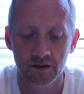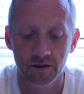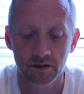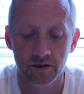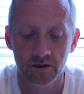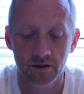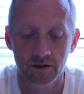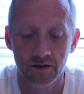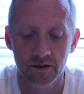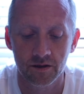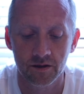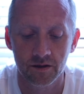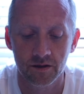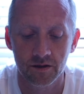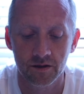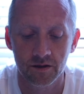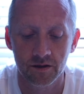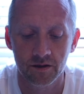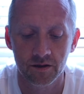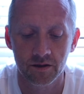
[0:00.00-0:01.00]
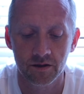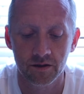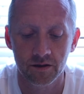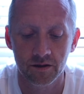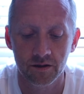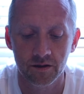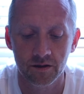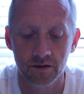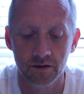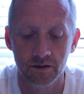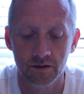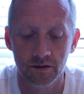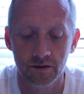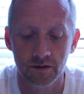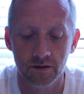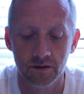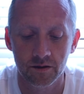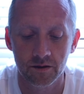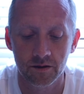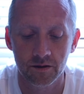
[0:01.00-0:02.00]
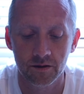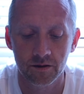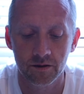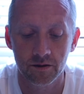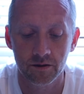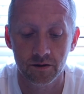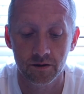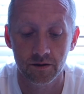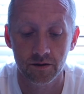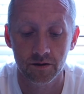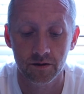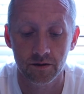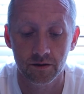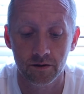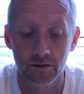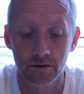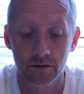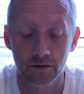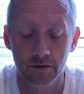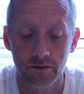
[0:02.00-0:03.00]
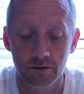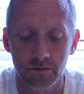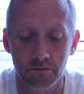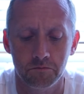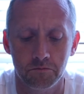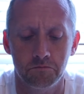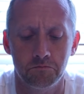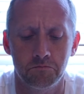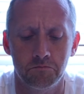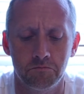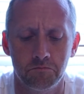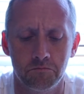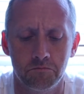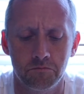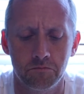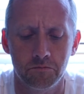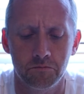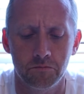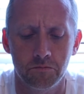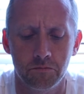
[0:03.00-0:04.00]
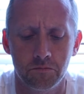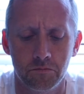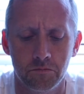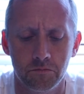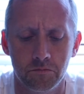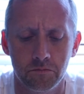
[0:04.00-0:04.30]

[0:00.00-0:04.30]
Nobody speaks.